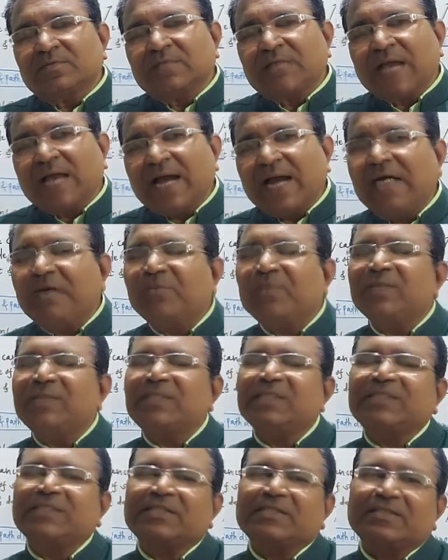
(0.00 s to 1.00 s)
add with
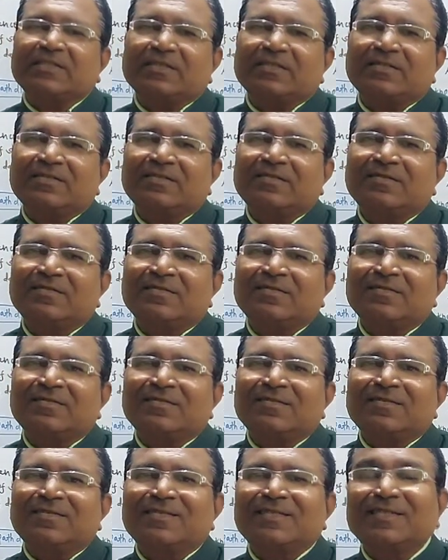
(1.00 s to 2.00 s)
each other,
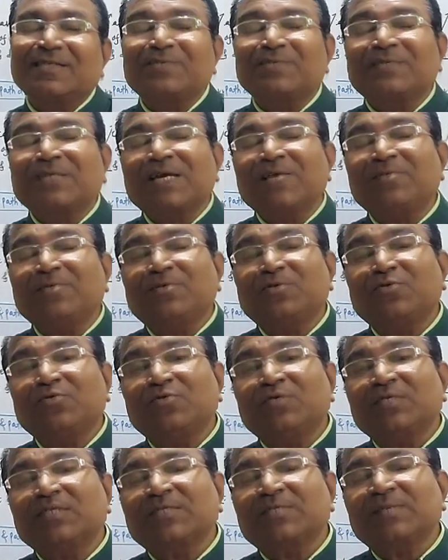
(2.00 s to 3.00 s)
sometimes
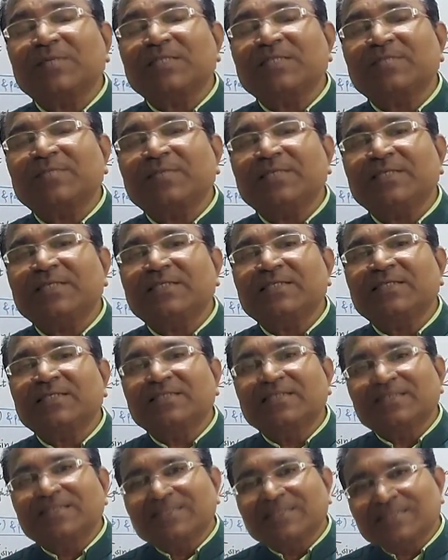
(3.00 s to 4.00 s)
two displacements
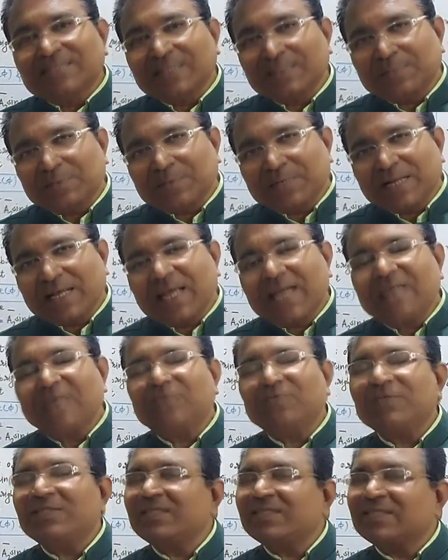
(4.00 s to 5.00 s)
subtract
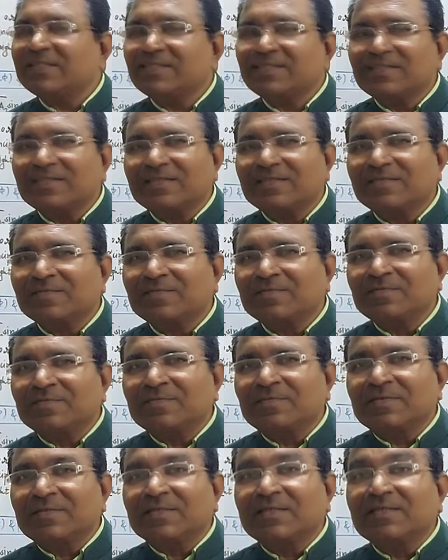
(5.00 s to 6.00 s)
with each other.
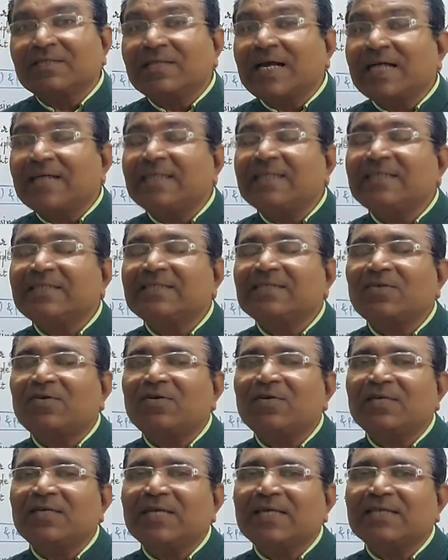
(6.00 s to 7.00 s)
That is
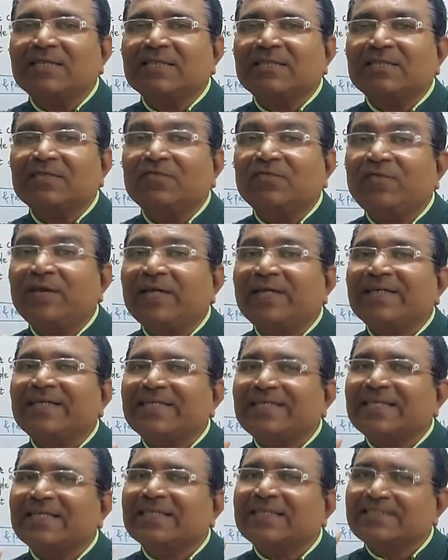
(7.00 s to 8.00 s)
called as
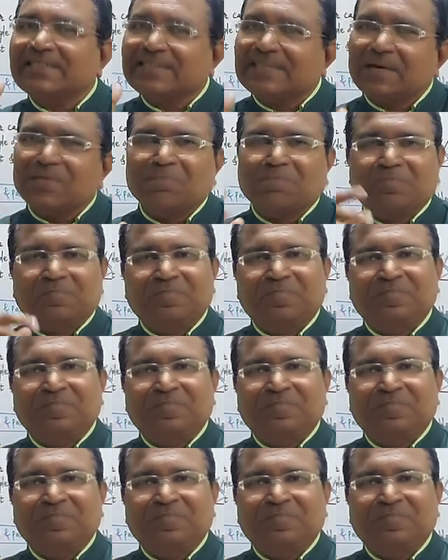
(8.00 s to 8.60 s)
vector sum,